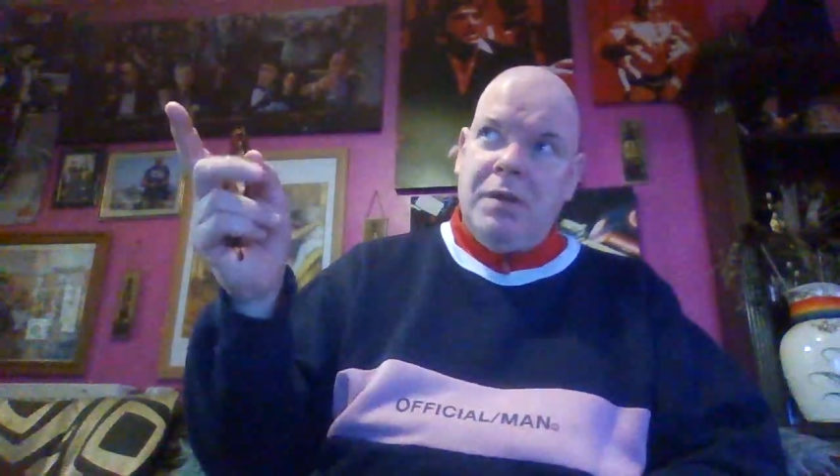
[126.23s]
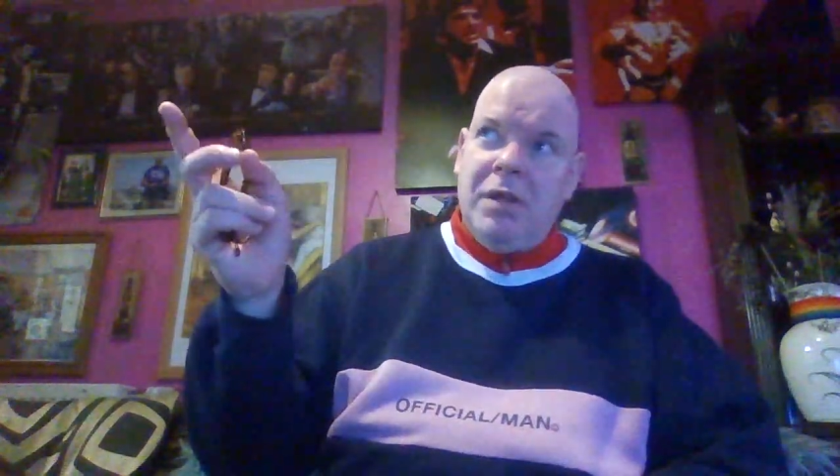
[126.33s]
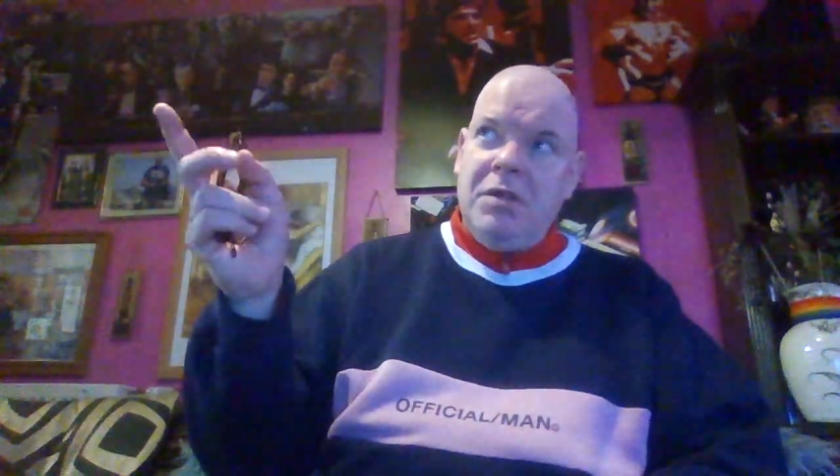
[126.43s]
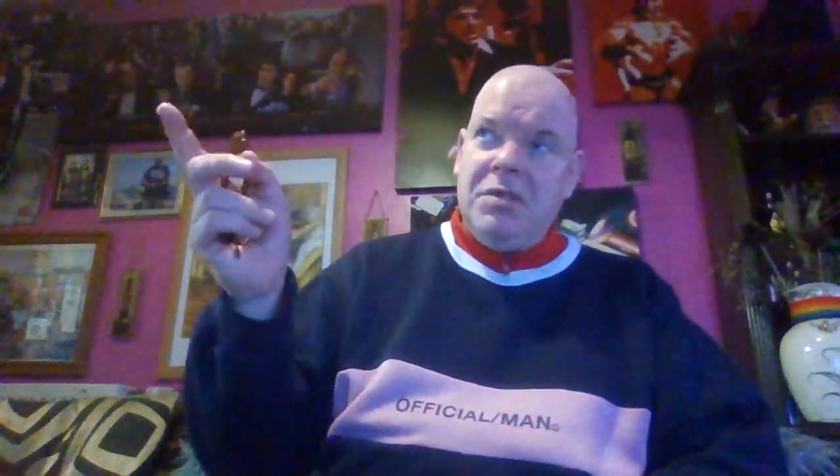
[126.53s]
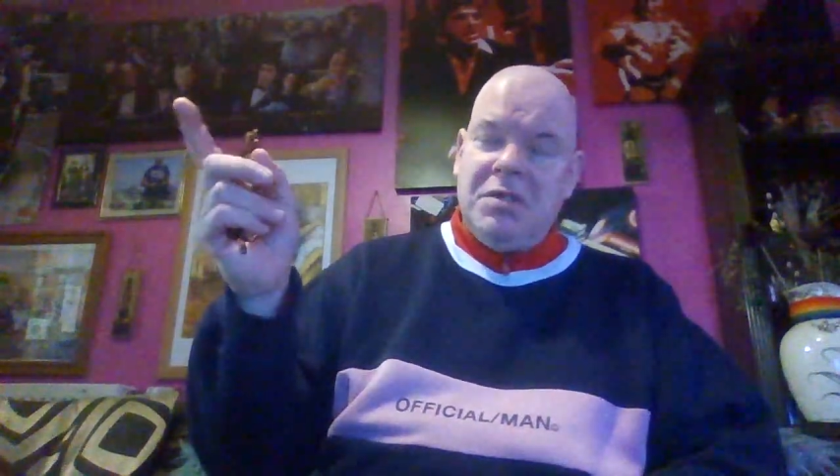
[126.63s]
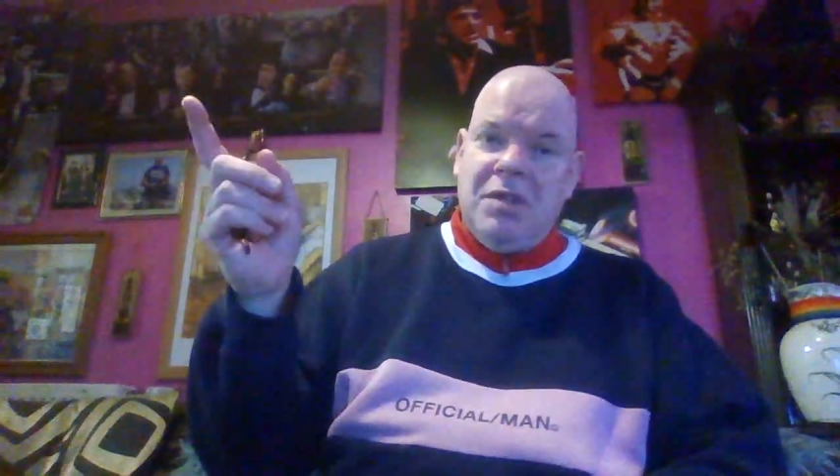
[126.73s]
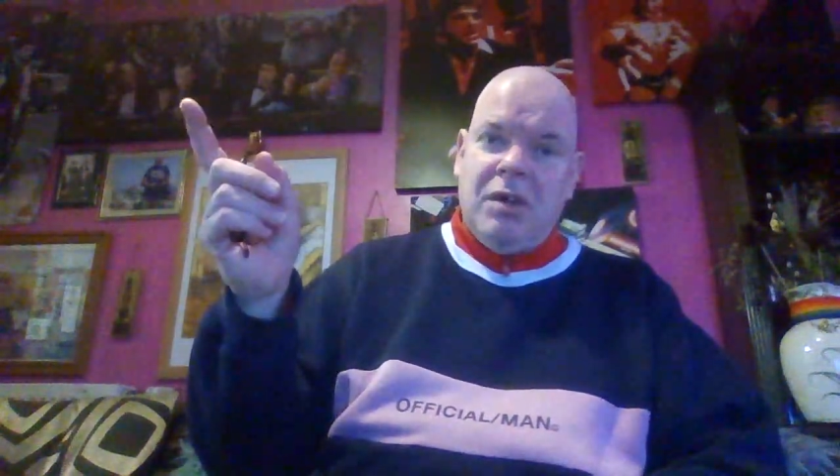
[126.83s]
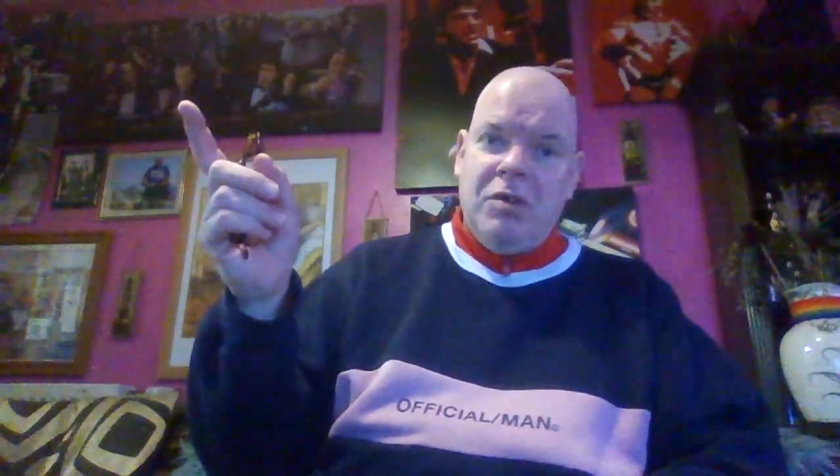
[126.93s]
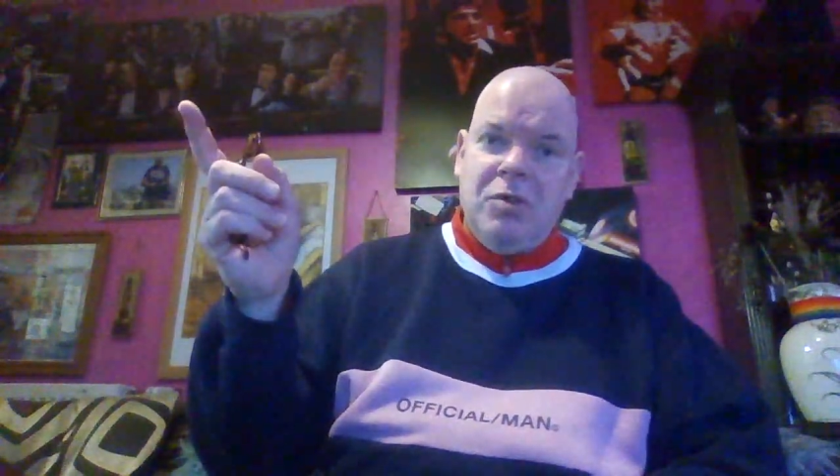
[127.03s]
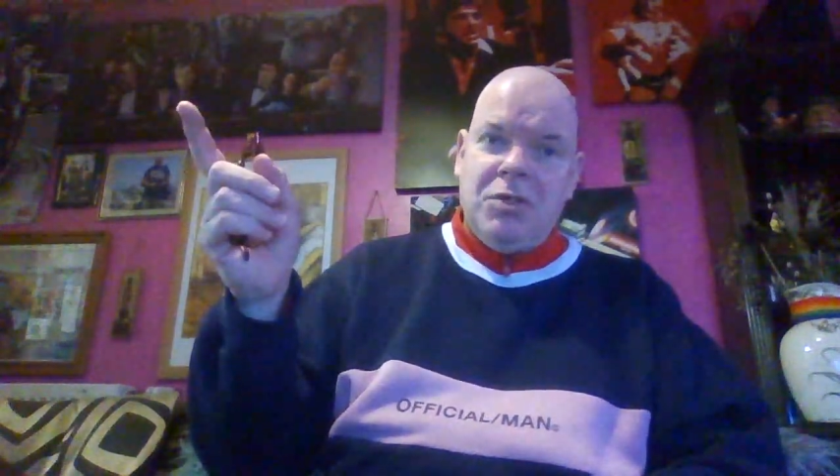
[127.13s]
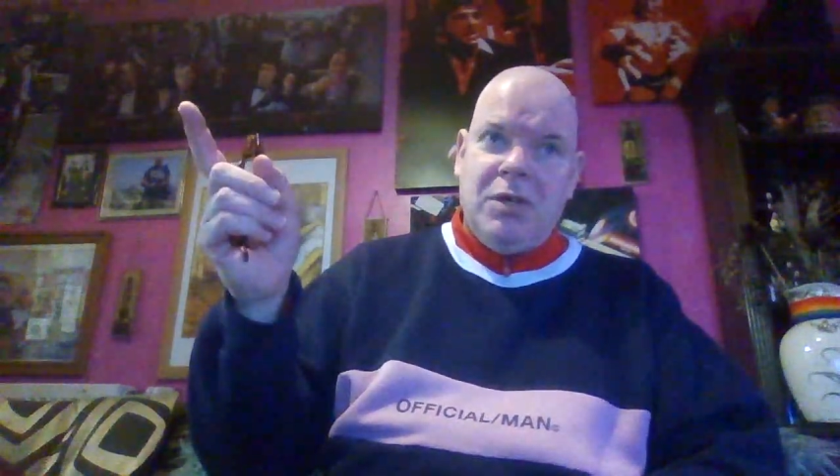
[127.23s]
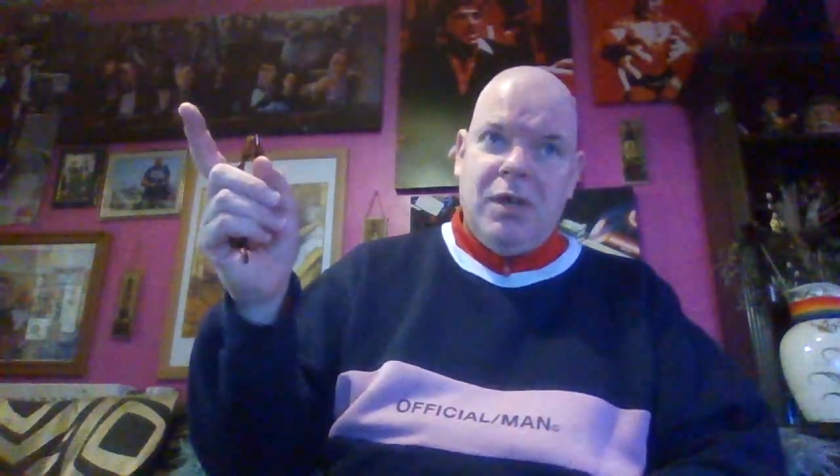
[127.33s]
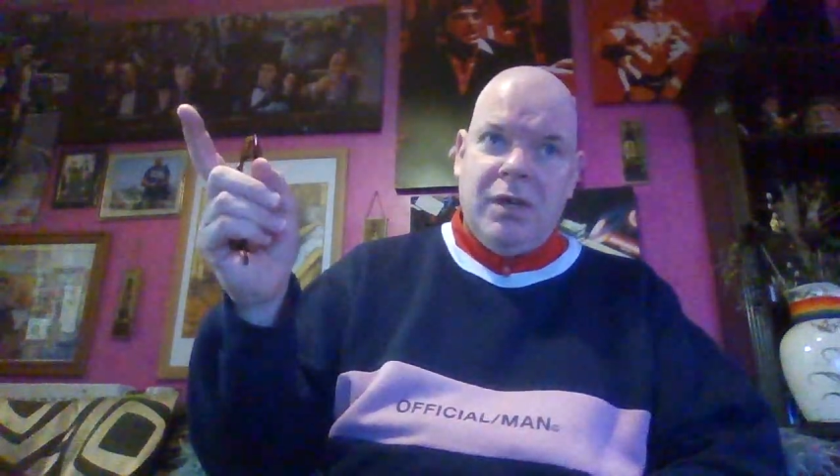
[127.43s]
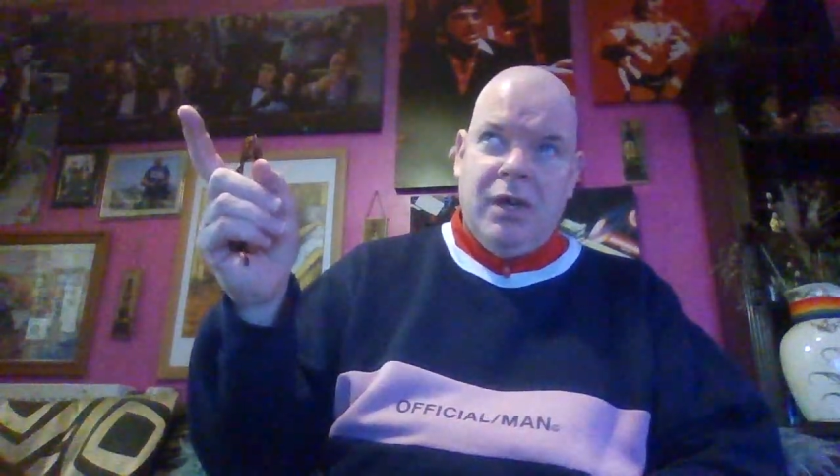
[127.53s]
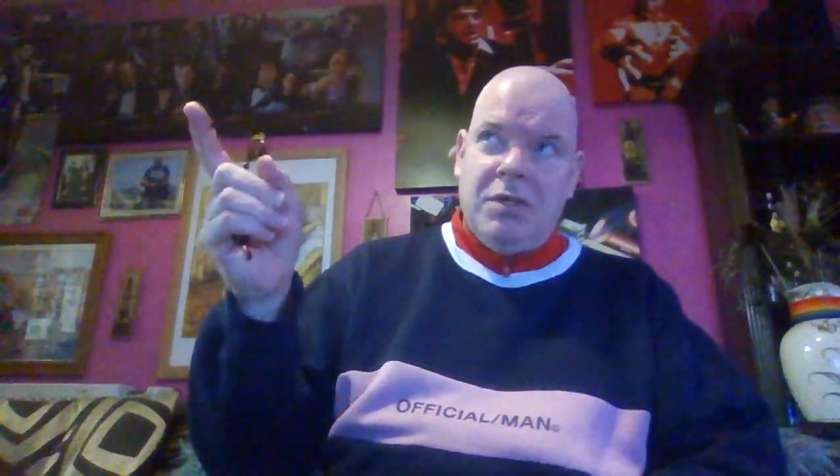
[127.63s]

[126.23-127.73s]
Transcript: and I need to start using it again.